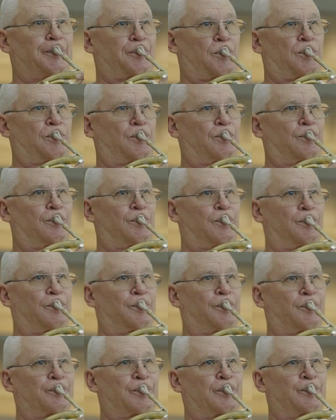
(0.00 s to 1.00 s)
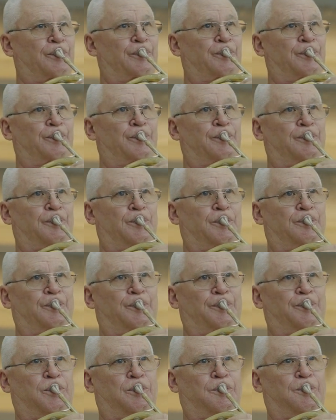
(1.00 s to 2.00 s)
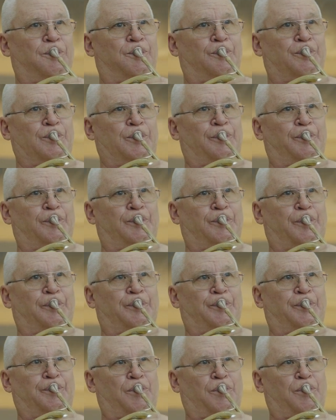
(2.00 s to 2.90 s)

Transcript: Hemifacial spasm is a condition where